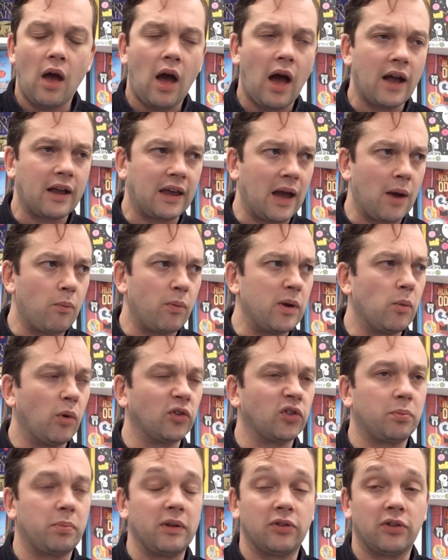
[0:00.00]
Again, we
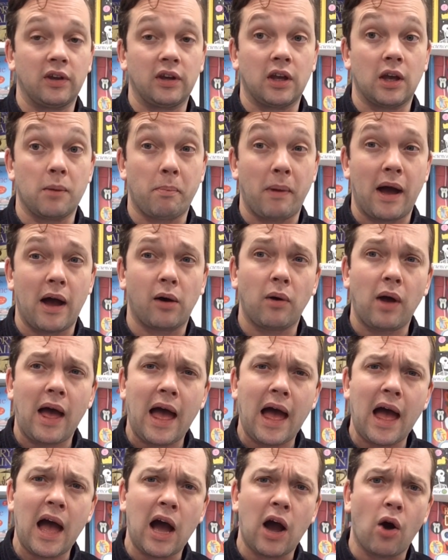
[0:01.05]
want to be thinking about
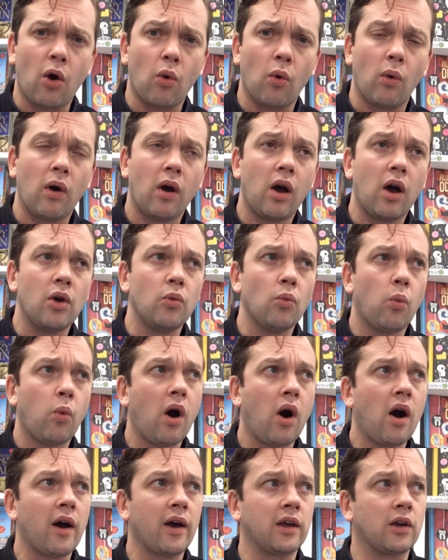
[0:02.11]
how and
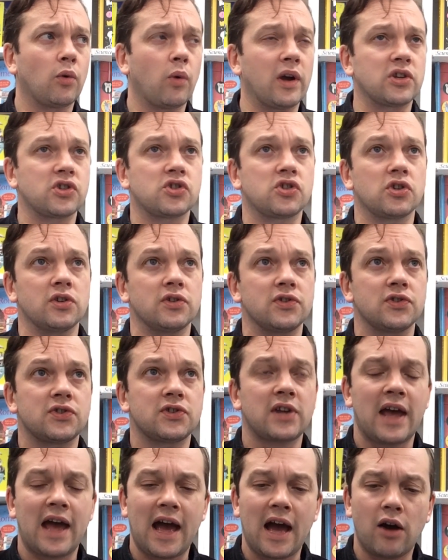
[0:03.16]
why
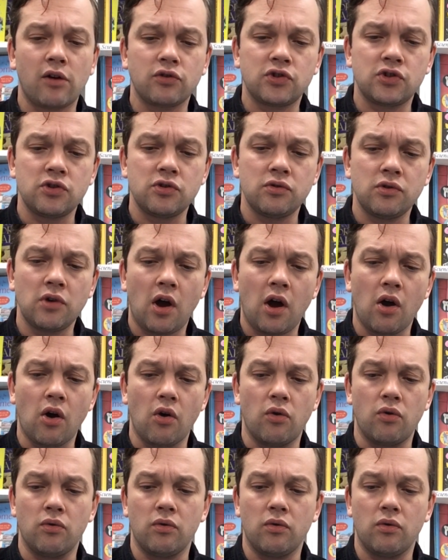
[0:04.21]
questions. How do you know?